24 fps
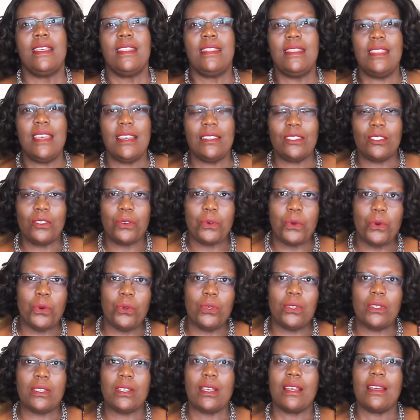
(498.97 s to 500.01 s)
These
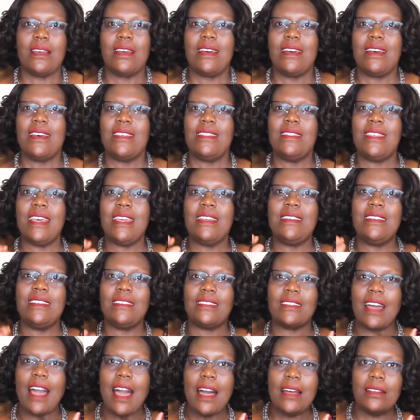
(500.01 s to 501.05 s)
rules they
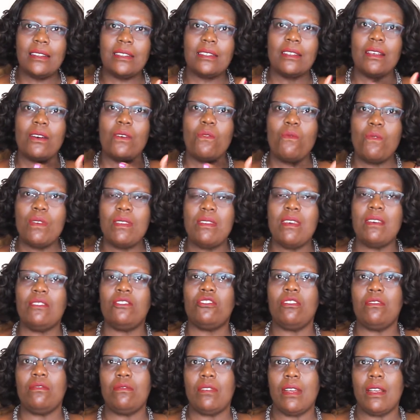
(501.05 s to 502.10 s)
discuss with the
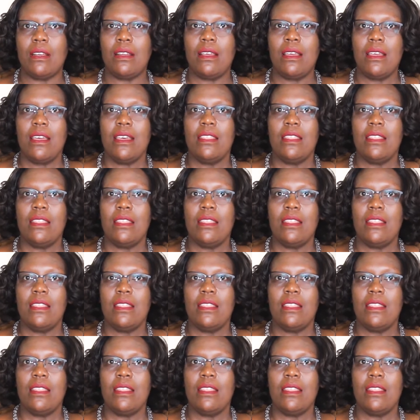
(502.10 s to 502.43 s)
children.